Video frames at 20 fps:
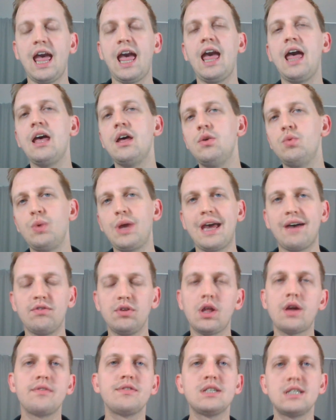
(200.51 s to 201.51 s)
and we
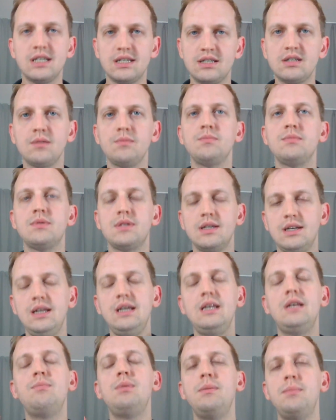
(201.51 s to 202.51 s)
have a lot of systems that
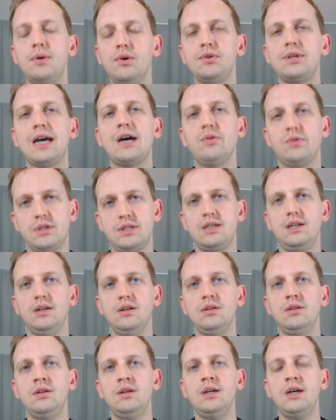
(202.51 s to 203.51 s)
need to be built out
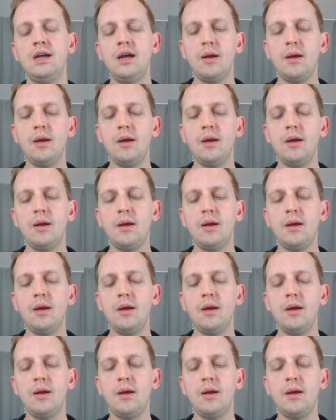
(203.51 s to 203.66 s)
still.